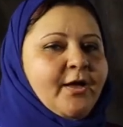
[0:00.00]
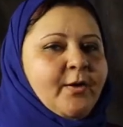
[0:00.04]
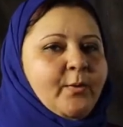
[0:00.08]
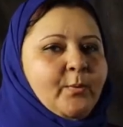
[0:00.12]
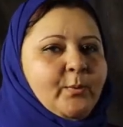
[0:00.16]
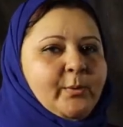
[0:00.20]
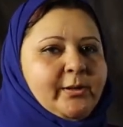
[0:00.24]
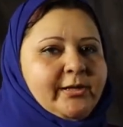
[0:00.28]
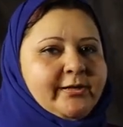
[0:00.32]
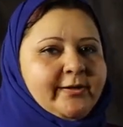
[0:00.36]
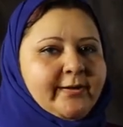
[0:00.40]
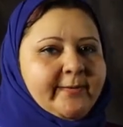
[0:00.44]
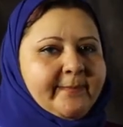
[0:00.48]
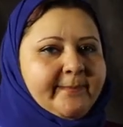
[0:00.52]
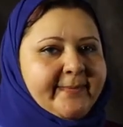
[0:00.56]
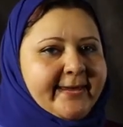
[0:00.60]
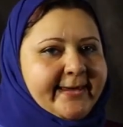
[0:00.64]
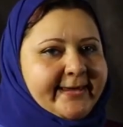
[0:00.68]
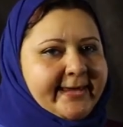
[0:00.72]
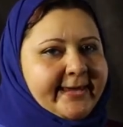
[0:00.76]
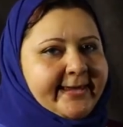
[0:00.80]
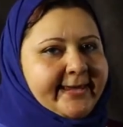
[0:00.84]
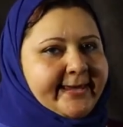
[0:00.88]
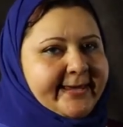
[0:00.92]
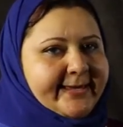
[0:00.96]
Welcome
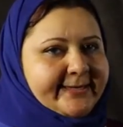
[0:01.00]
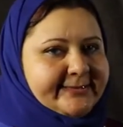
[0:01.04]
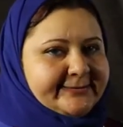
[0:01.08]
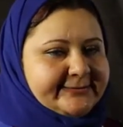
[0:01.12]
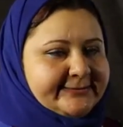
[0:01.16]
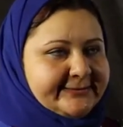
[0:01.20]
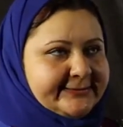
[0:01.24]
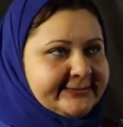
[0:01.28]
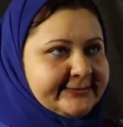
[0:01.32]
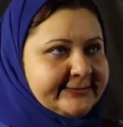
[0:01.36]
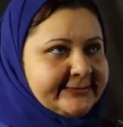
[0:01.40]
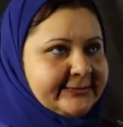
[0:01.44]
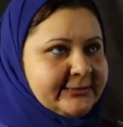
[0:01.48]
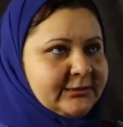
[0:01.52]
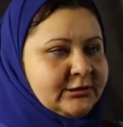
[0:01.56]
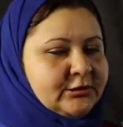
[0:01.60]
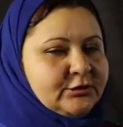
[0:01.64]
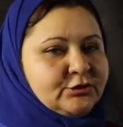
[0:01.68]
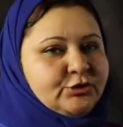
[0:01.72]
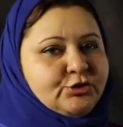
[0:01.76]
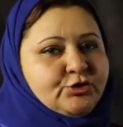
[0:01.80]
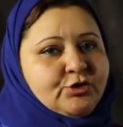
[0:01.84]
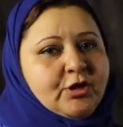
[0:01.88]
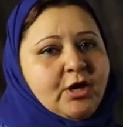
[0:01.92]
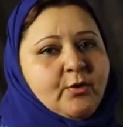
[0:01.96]
back again
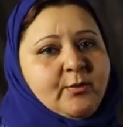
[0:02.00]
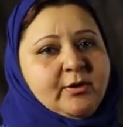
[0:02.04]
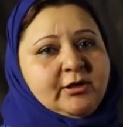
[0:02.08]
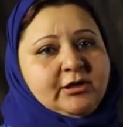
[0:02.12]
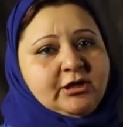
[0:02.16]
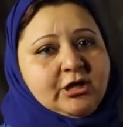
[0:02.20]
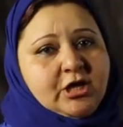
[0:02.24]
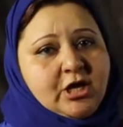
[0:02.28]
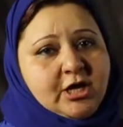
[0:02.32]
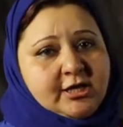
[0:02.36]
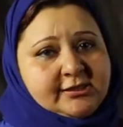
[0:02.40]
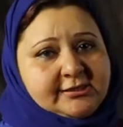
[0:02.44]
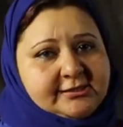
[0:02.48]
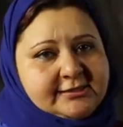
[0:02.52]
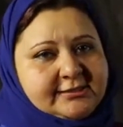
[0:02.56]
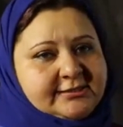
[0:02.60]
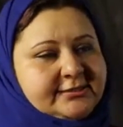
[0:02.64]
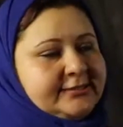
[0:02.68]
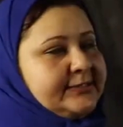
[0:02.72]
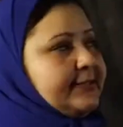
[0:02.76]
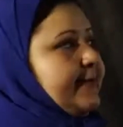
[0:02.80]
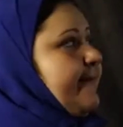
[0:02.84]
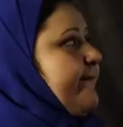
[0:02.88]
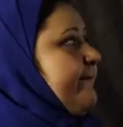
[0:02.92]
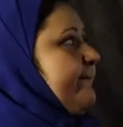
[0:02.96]
to our
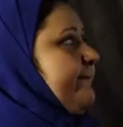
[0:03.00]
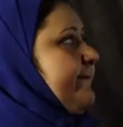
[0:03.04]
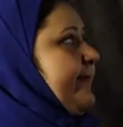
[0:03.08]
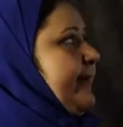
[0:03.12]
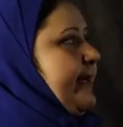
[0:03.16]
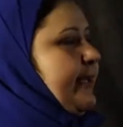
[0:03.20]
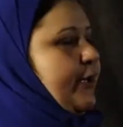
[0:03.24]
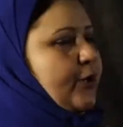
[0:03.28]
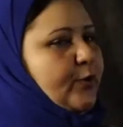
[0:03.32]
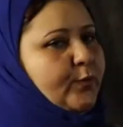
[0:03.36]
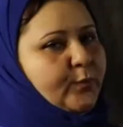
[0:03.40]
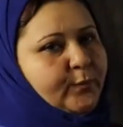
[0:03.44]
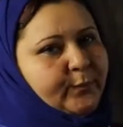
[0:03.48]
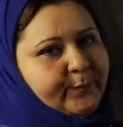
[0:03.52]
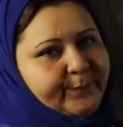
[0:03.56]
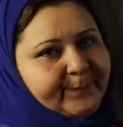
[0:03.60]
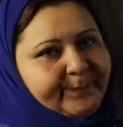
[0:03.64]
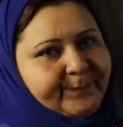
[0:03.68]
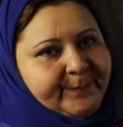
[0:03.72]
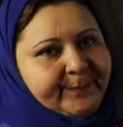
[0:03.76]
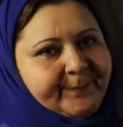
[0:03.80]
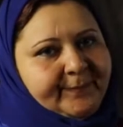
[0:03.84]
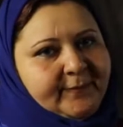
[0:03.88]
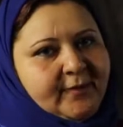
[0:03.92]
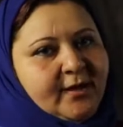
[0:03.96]
last video,
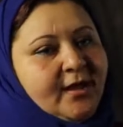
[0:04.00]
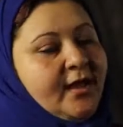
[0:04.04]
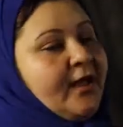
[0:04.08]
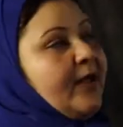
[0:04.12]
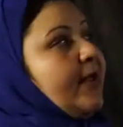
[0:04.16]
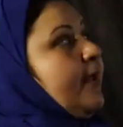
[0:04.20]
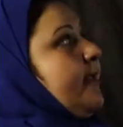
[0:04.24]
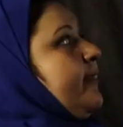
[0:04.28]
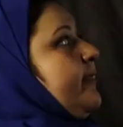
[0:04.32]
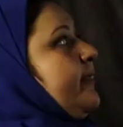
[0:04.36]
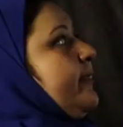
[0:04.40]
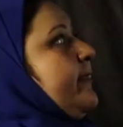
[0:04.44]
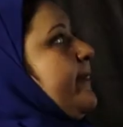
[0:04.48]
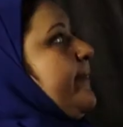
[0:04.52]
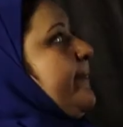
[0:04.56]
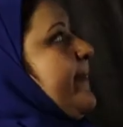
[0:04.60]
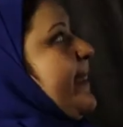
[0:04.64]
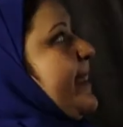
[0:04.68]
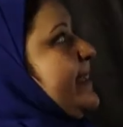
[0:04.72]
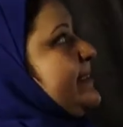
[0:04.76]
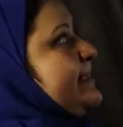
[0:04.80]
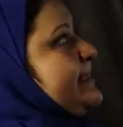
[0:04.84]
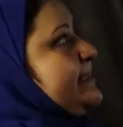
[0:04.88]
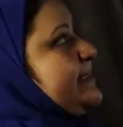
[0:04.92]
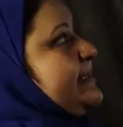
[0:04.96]
the
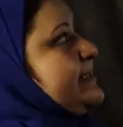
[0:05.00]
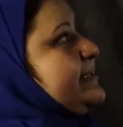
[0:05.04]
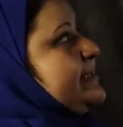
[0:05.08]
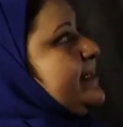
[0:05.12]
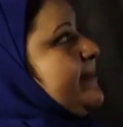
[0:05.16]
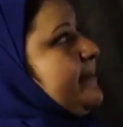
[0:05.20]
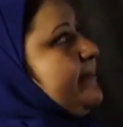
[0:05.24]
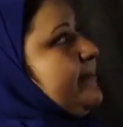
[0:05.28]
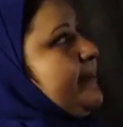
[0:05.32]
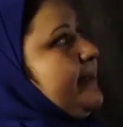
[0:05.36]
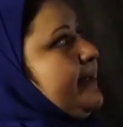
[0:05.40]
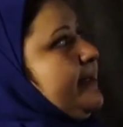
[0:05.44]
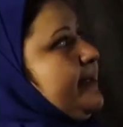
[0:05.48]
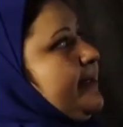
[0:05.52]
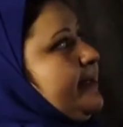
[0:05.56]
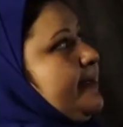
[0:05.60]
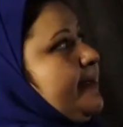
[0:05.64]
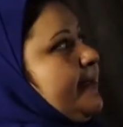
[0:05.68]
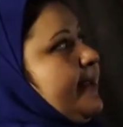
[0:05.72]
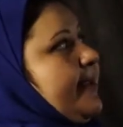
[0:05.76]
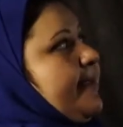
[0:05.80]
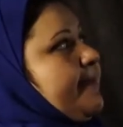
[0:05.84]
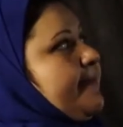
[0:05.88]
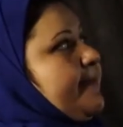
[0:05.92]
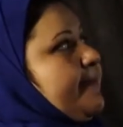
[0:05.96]
past
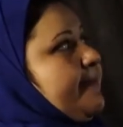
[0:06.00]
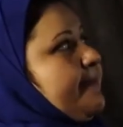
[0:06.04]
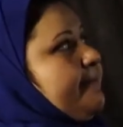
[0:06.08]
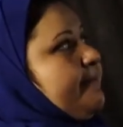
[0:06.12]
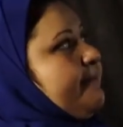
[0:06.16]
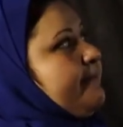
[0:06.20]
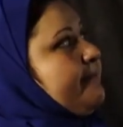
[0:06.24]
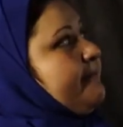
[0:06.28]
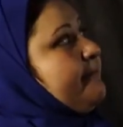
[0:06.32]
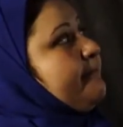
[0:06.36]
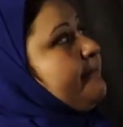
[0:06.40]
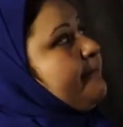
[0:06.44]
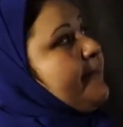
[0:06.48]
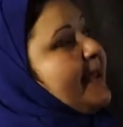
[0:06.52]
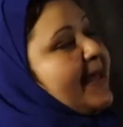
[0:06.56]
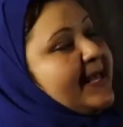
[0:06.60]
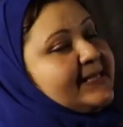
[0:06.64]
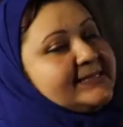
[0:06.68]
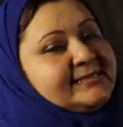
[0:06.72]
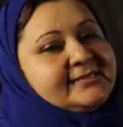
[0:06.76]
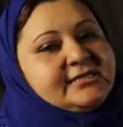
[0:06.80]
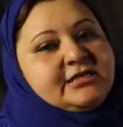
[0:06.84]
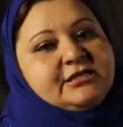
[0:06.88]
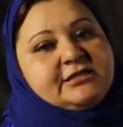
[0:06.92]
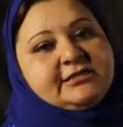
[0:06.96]
simple and the
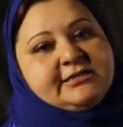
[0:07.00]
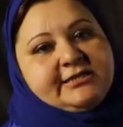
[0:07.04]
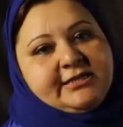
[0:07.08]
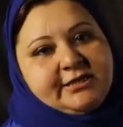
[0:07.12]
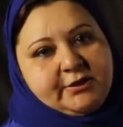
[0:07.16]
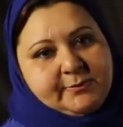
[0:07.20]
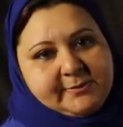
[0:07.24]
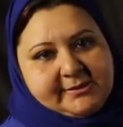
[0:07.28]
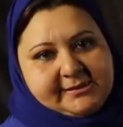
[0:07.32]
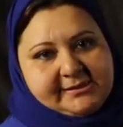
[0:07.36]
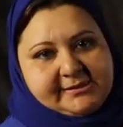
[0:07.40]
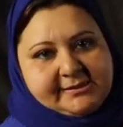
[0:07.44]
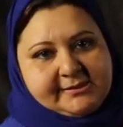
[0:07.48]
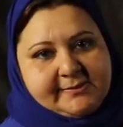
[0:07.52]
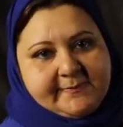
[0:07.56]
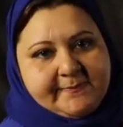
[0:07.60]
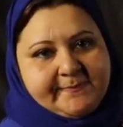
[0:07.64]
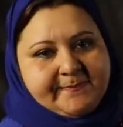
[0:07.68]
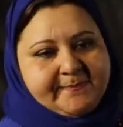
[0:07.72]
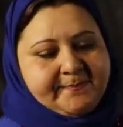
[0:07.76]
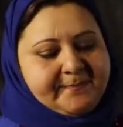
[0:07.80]
past continuous.